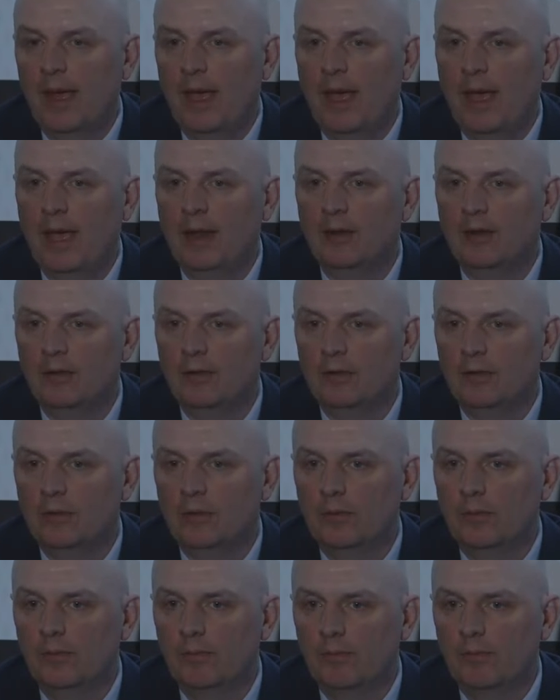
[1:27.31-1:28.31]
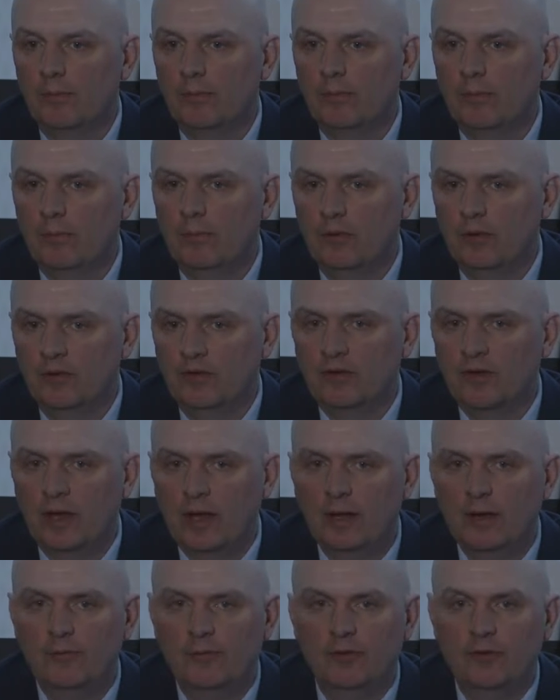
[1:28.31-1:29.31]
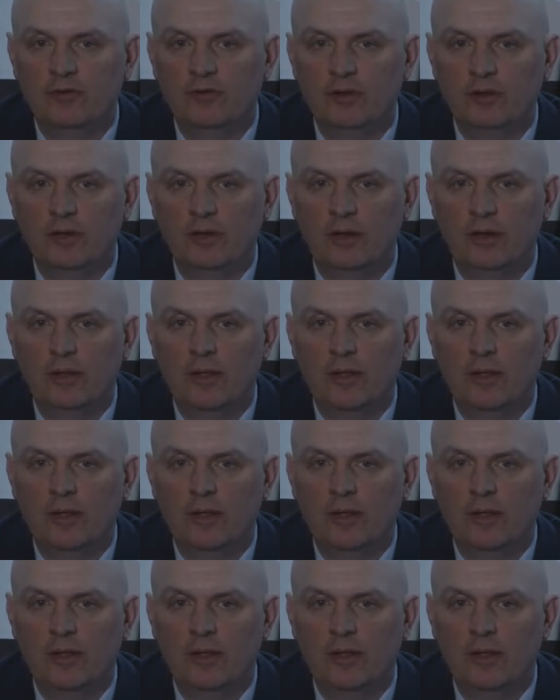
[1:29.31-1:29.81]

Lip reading: and design a facility